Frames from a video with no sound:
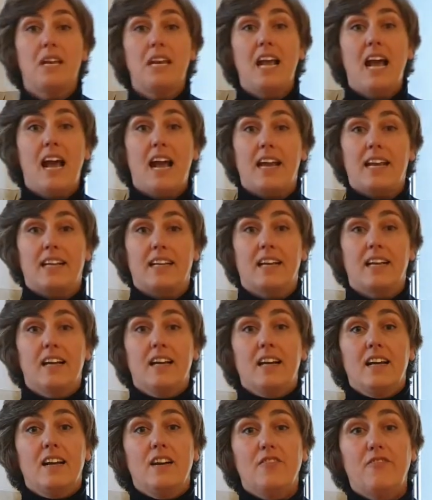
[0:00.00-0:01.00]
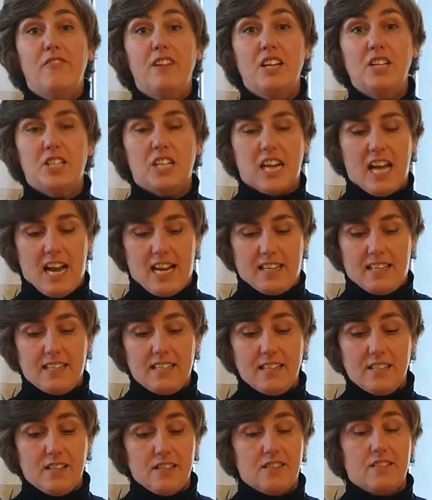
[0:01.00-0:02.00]
nine, a flashlight.
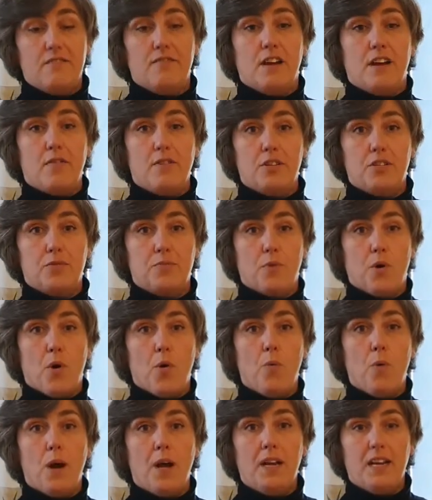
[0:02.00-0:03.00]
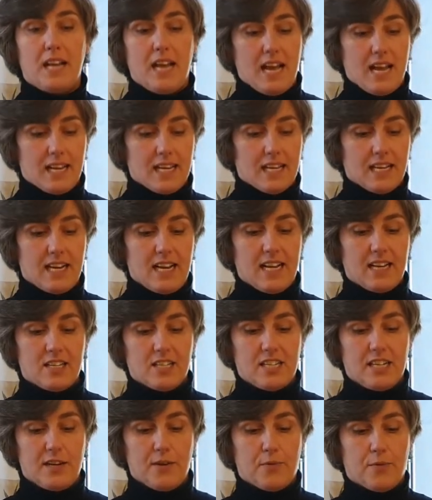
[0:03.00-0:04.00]
This is a very small one. I can
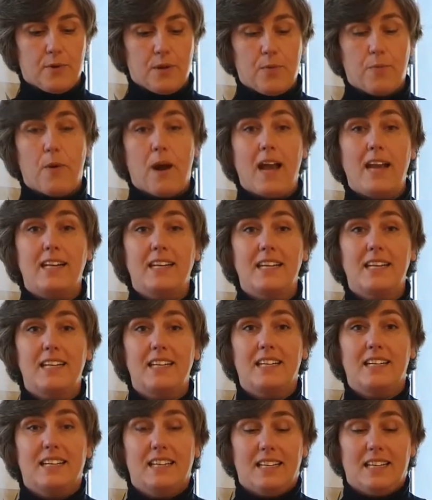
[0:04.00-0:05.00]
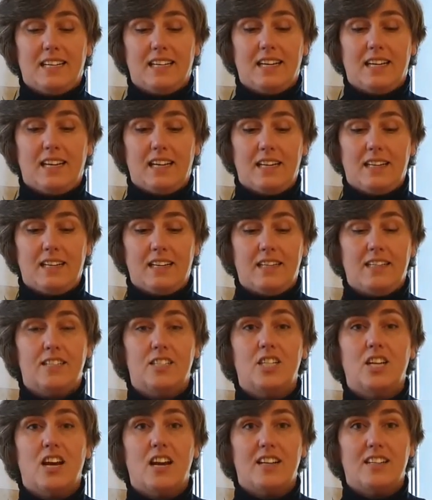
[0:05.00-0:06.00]
actually rewind it. That it
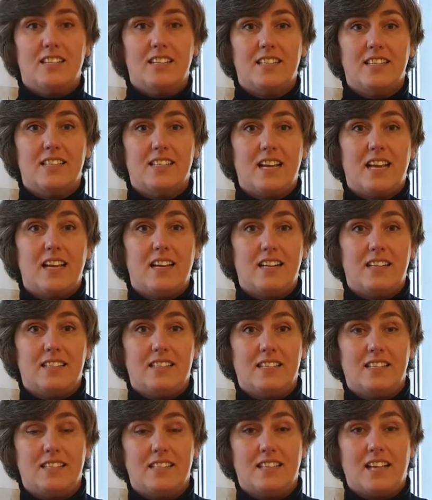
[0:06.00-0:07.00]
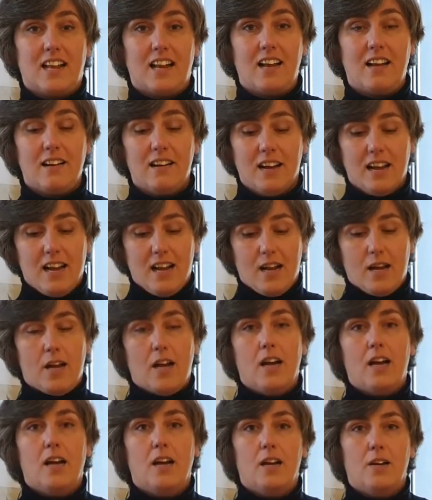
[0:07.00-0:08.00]
charges, and it's a seller.
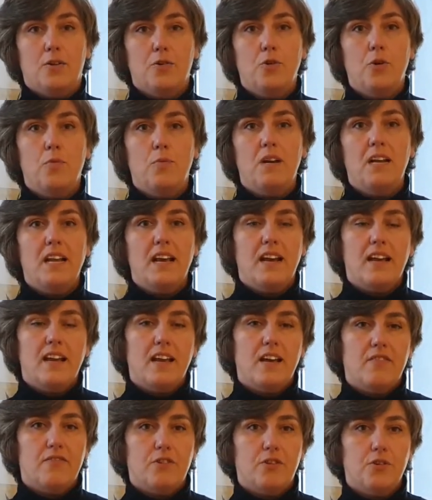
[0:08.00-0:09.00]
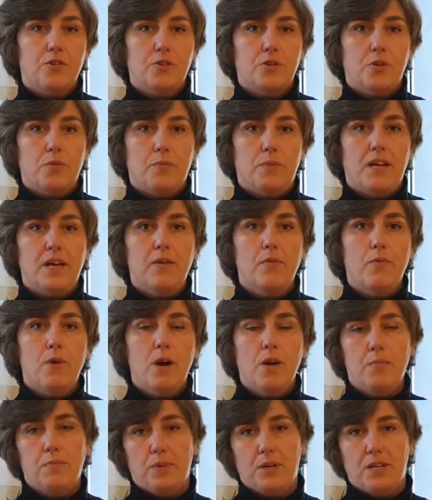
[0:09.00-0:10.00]
Normally I have also a bigger
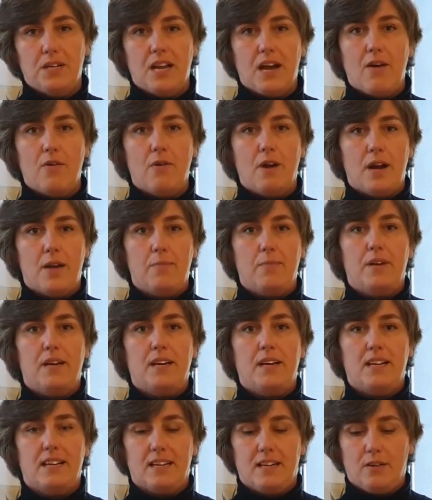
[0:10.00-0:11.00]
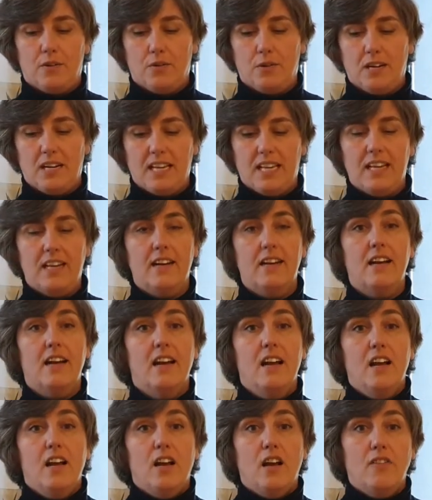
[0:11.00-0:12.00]
one, but now I'm only here.
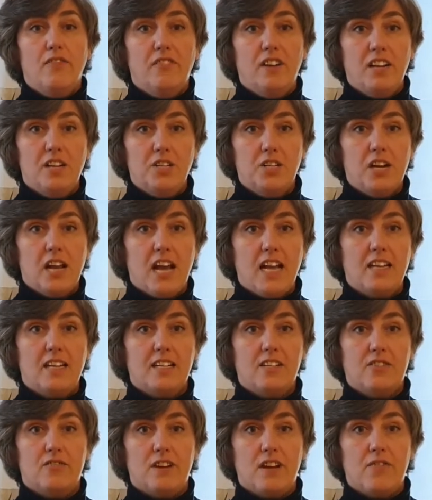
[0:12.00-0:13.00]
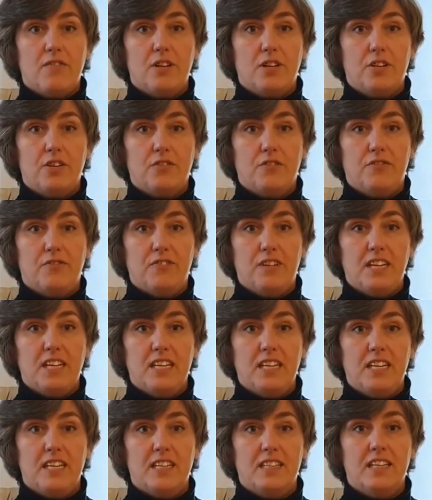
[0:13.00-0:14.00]
A flashlight is very
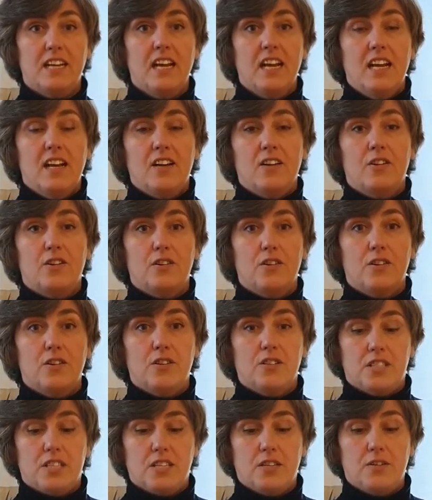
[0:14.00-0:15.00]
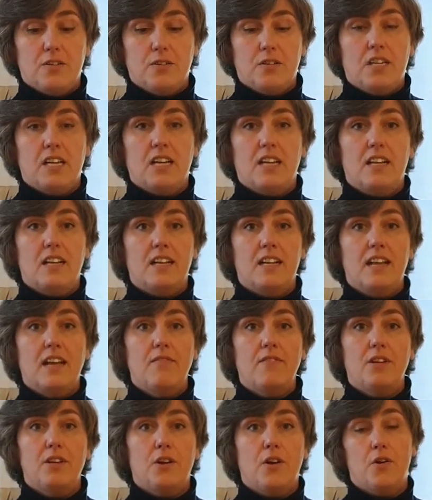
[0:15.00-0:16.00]
convenient because you can
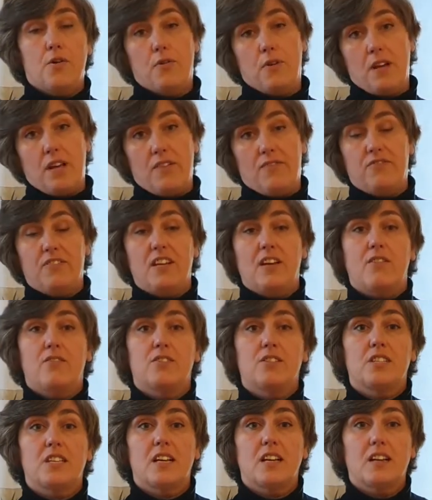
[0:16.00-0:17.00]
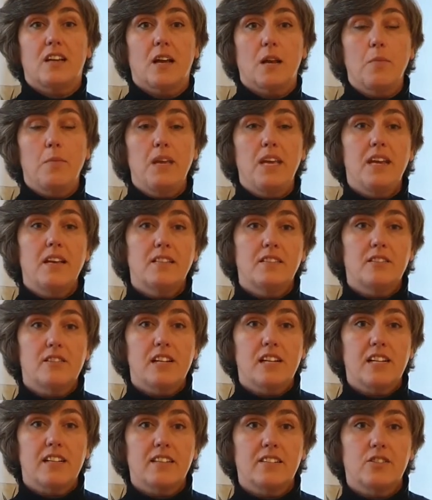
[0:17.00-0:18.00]
never know if there's gonna be
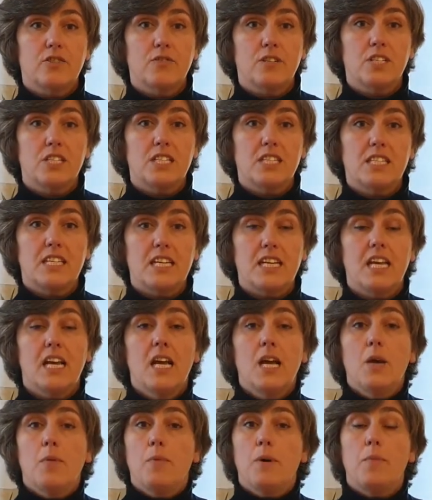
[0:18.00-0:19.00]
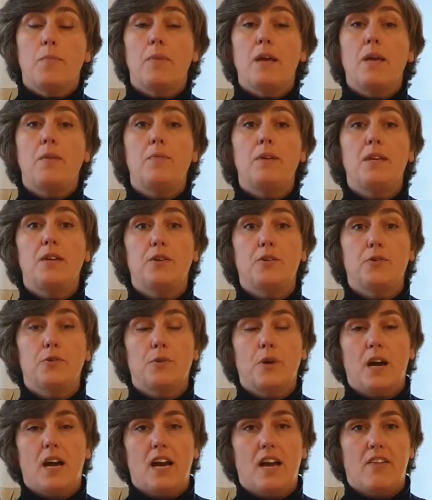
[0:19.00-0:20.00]
electricity, but maybe
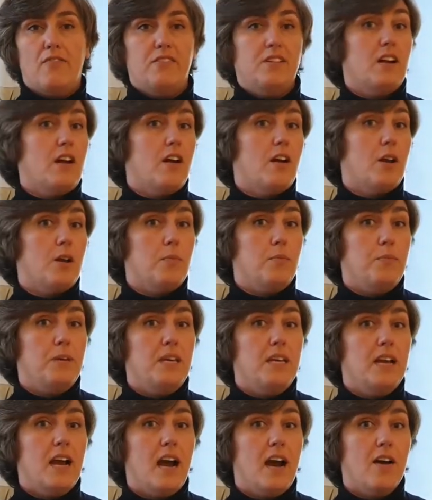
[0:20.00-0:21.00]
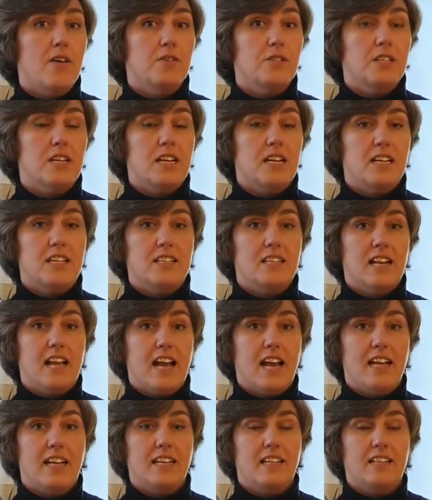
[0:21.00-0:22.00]
you have an R&B house that is
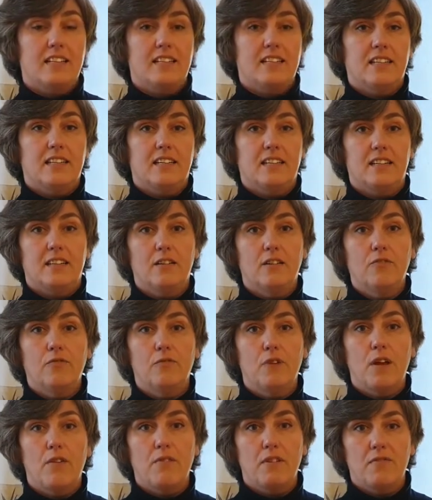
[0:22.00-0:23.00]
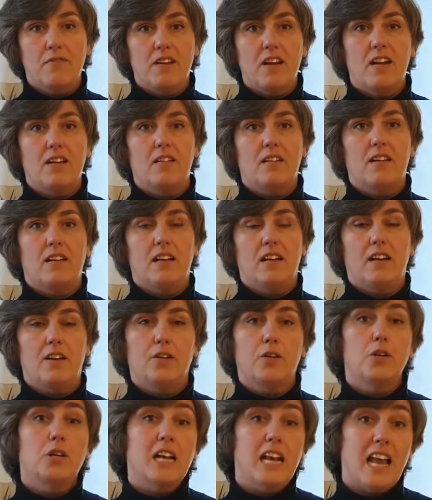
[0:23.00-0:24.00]
like not very, very
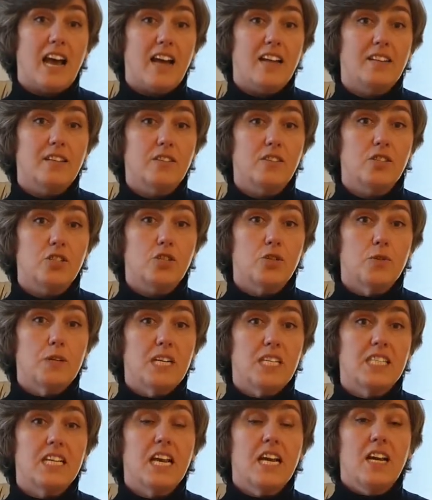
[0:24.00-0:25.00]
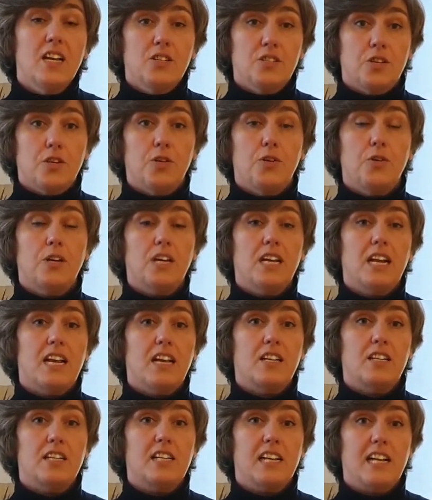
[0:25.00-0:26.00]
good light on the street, so you can
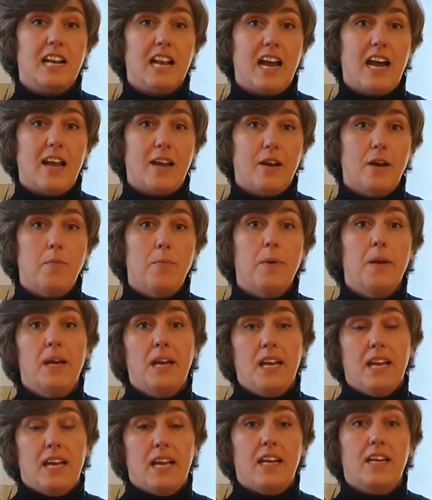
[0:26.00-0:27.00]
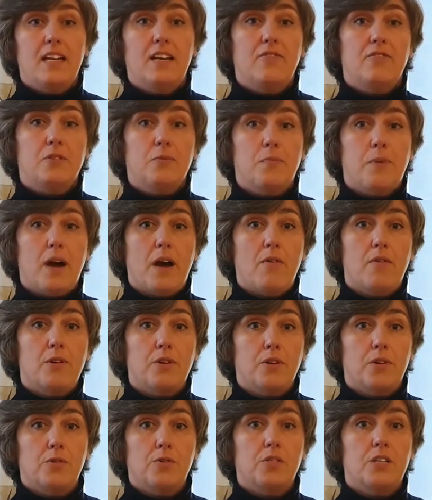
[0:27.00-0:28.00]
actually light up, and if the power
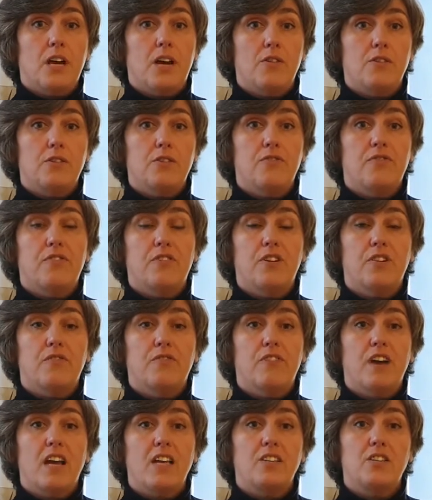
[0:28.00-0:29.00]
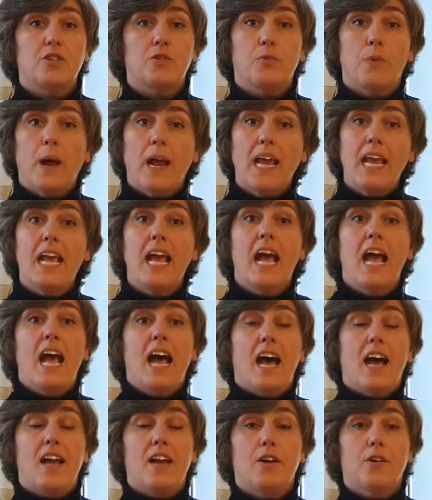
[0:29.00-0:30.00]
goes down, you can find your way.
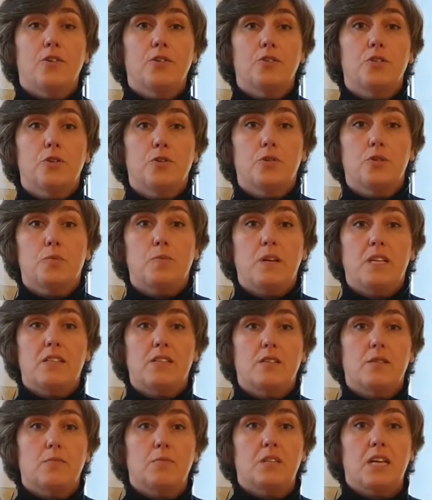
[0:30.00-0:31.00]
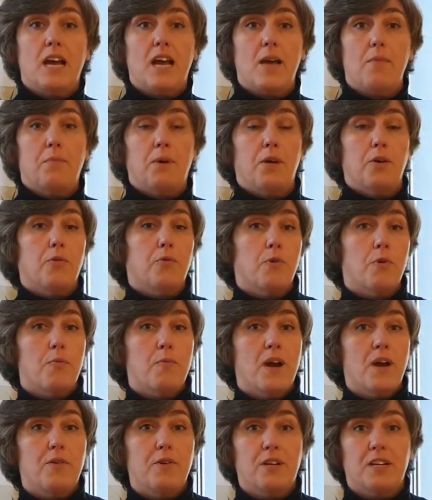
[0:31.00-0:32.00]
I also spent some time on a
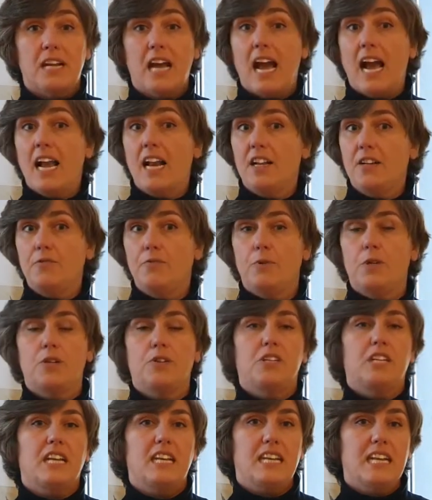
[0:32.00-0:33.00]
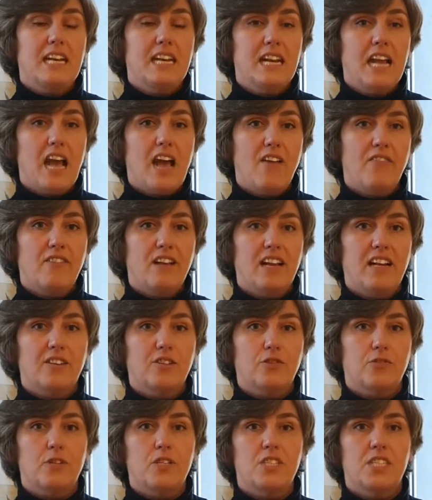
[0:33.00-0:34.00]
remote island where they didn't have
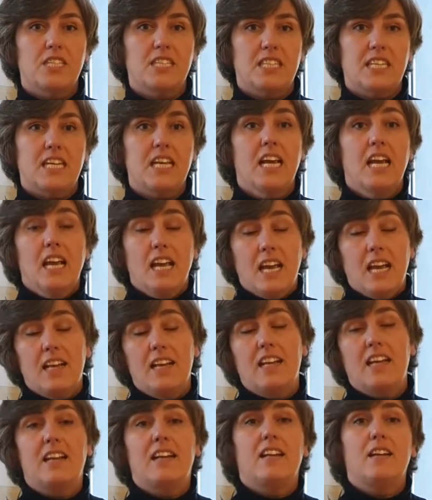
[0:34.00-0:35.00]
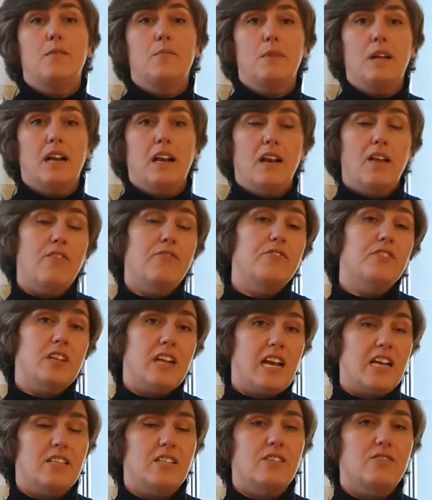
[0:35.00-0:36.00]
electricity, and then in the middle of the
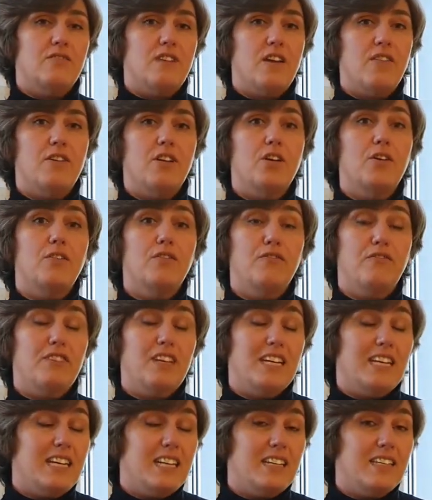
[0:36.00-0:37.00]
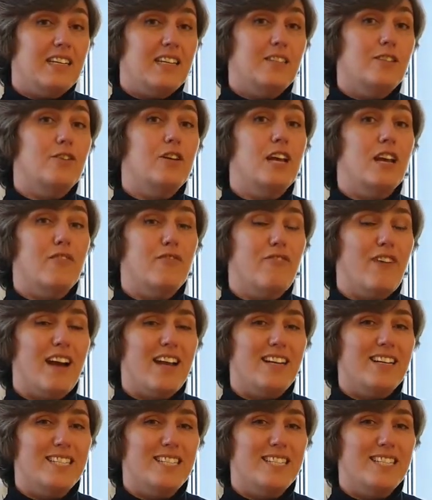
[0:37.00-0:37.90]
night it's very convenient that you can find the